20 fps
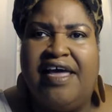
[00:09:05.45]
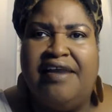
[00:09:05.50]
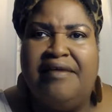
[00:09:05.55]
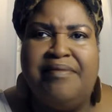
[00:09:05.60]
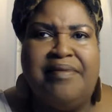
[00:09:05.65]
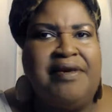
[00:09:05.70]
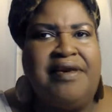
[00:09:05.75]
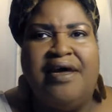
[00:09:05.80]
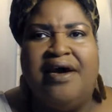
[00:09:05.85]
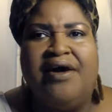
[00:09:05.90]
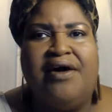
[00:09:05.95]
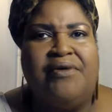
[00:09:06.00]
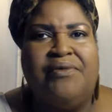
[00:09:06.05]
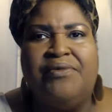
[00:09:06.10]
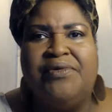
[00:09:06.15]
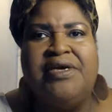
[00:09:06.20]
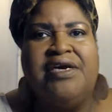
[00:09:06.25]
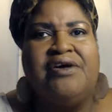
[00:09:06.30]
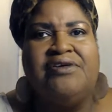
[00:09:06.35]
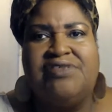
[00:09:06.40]
But no, we're
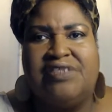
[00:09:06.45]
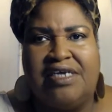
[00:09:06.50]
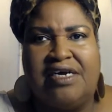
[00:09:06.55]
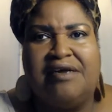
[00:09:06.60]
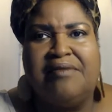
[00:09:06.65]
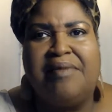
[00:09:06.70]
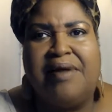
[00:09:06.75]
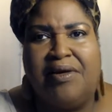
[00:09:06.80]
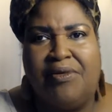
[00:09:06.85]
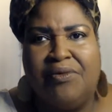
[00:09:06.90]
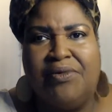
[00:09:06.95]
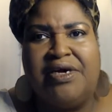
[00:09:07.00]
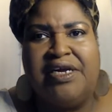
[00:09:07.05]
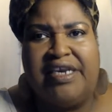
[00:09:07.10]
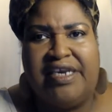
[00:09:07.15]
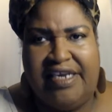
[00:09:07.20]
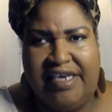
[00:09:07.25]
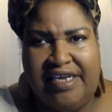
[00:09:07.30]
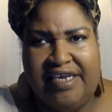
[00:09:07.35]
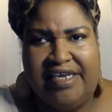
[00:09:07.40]
gonna talk about what it
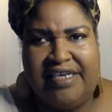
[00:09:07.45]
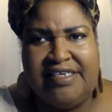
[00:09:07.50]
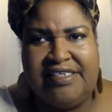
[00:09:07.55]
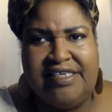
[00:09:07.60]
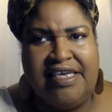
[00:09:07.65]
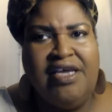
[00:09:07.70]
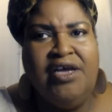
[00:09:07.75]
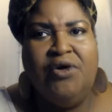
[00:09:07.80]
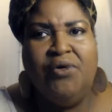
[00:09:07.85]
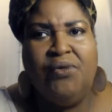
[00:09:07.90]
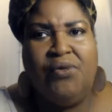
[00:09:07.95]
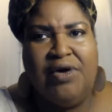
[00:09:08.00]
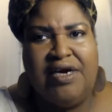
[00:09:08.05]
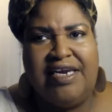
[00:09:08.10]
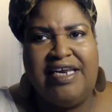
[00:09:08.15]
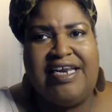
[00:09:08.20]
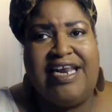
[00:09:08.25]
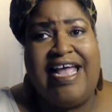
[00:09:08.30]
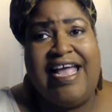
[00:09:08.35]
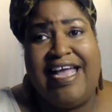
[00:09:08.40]
is, what it
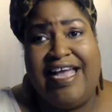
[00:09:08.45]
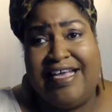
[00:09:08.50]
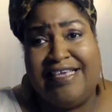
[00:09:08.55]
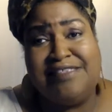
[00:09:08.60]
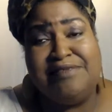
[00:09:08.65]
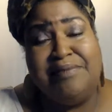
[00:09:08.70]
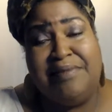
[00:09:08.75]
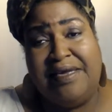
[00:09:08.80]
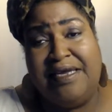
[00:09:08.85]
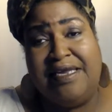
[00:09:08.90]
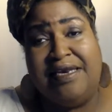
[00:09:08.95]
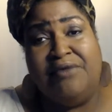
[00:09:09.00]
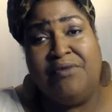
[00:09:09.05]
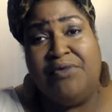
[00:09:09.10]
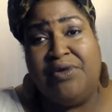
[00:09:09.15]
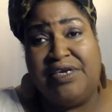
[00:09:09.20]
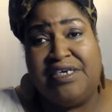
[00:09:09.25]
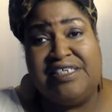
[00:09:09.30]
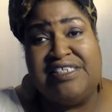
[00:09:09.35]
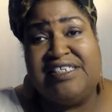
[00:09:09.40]
has been, and what
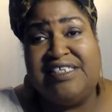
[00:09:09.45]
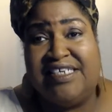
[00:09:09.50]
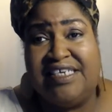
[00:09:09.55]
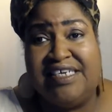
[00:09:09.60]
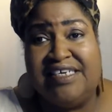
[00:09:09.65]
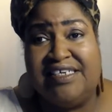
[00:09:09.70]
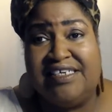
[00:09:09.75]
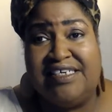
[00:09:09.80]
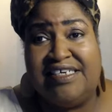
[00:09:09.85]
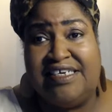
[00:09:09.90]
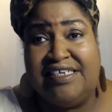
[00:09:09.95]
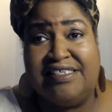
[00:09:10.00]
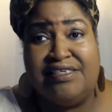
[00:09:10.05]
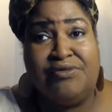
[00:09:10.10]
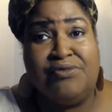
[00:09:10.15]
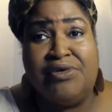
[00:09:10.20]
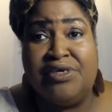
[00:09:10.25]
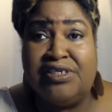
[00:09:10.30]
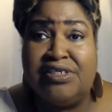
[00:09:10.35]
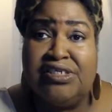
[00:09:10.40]
it still is, and
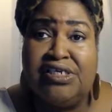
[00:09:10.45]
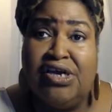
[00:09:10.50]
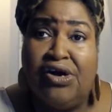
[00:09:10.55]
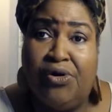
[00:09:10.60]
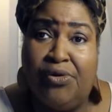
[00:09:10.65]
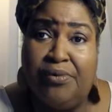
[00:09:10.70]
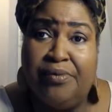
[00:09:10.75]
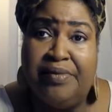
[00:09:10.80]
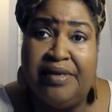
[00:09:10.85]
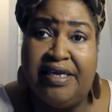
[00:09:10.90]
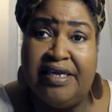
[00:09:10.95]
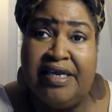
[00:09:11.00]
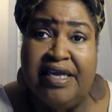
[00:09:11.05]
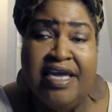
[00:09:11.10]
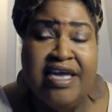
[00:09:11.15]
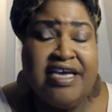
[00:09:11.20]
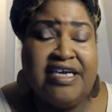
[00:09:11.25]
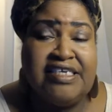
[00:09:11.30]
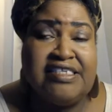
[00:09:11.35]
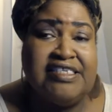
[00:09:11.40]
what it's gonna be,
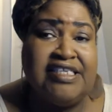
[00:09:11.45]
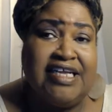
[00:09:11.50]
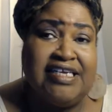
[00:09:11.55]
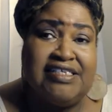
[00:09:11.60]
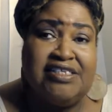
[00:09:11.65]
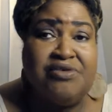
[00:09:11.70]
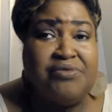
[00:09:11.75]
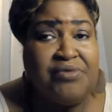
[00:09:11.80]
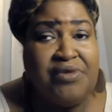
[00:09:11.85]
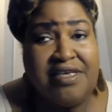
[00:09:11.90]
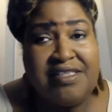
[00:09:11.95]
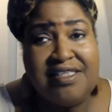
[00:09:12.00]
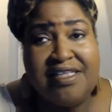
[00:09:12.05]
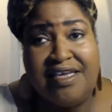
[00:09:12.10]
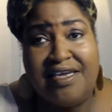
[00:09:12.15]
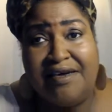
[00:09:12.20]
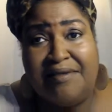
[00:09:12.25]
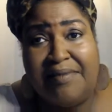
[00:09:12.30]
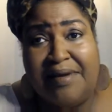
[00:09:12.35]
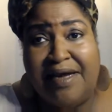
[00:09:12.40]
because that's the one thing
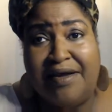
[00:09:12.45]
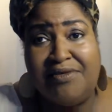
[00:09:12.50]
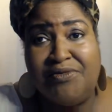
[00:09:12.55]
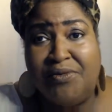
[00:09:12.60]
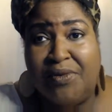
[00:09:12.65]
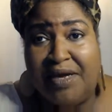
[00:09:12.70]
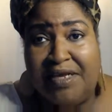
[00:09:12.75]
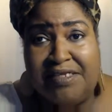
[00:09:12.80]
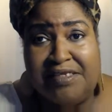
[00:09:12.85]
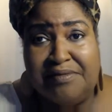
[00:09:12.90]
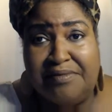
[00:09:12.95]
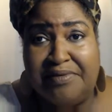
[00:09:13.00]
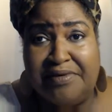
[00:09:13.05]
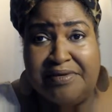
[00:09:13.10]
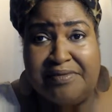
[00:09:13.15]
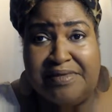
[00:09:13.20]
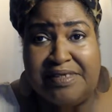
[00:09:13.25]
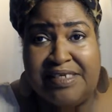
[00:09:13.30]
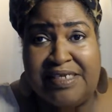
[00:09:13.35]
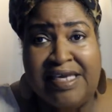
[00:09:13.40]
about white
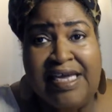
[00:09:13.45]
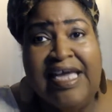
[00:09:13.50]
supremacy.